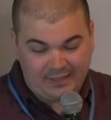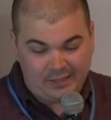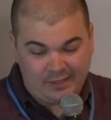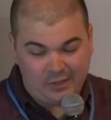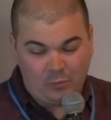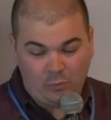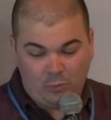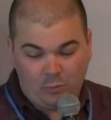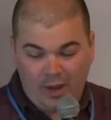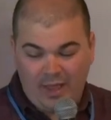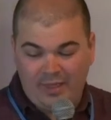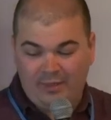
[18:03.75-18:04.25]

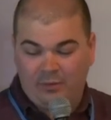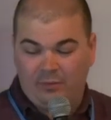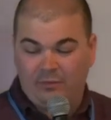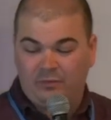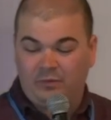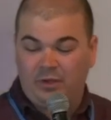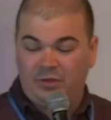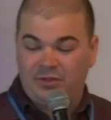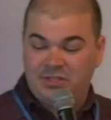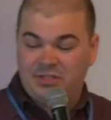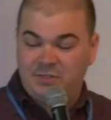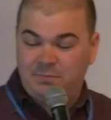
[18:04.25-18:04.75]
aware that we've
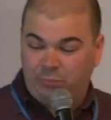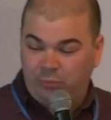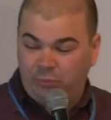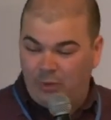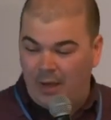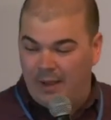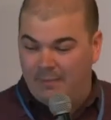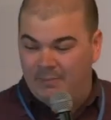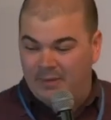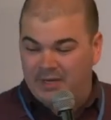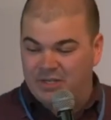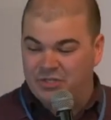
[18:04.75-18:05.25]
got this
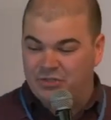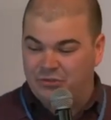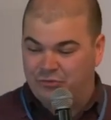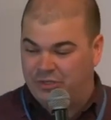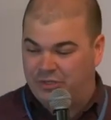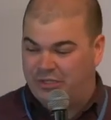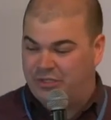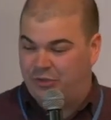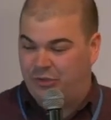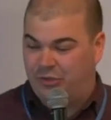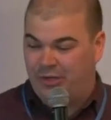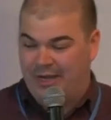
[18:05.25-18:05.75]
prayer ministry
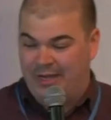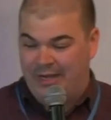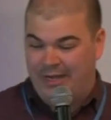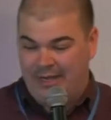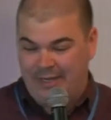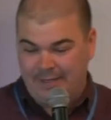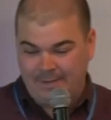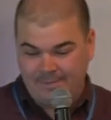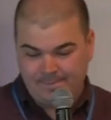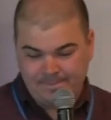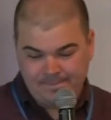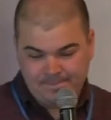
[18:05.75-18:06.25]

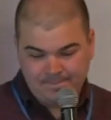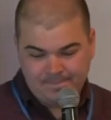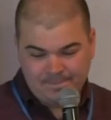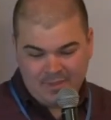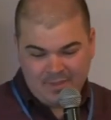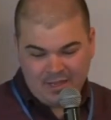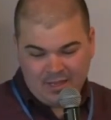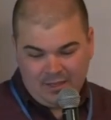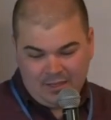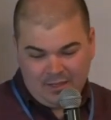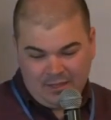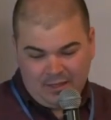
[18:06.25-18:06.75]
training.
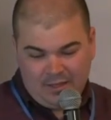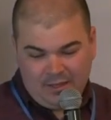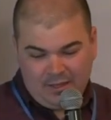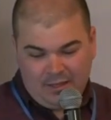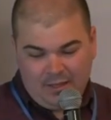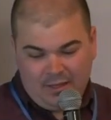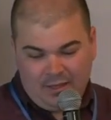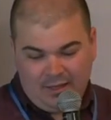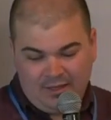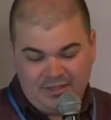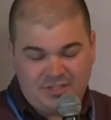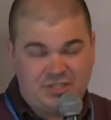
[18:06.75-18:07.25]

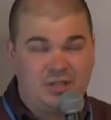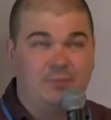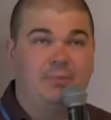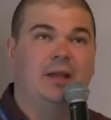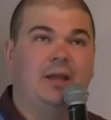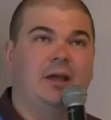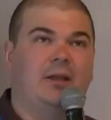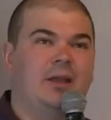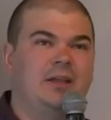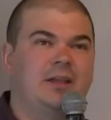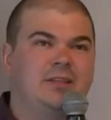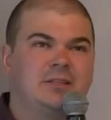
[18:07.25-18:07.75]
It's going
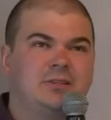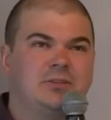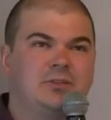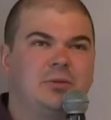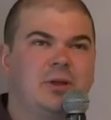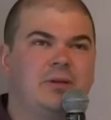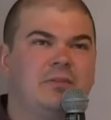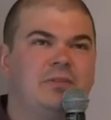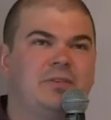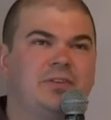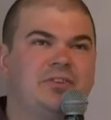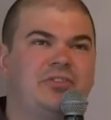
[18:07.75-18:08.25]
to be. Do we
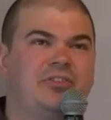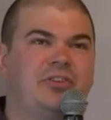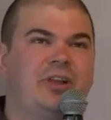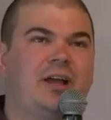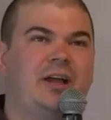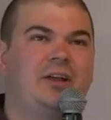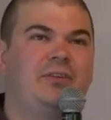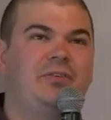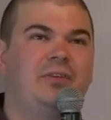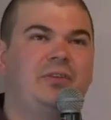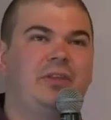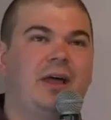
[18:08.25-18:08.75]
have a
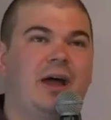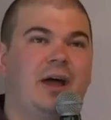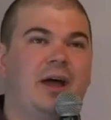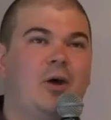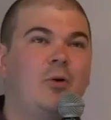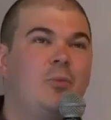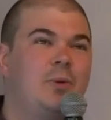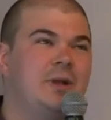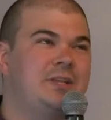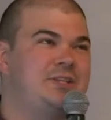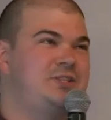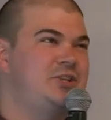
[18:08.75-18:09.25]
slide for that? Oh,
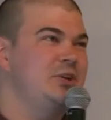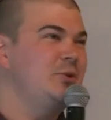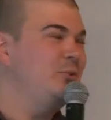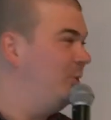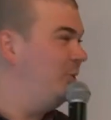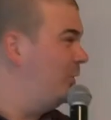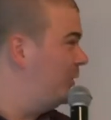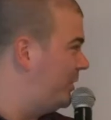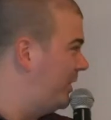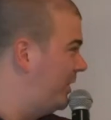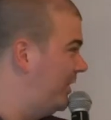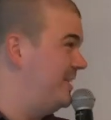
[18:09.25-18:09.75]
we do.
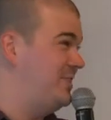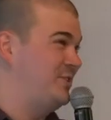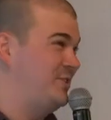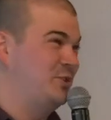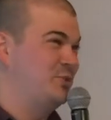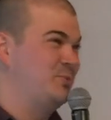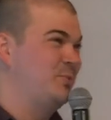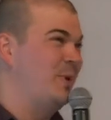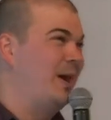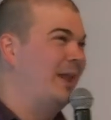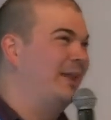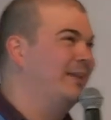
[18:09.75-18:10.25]
Look at this
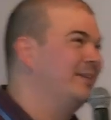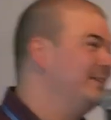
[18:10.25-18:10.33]
as well.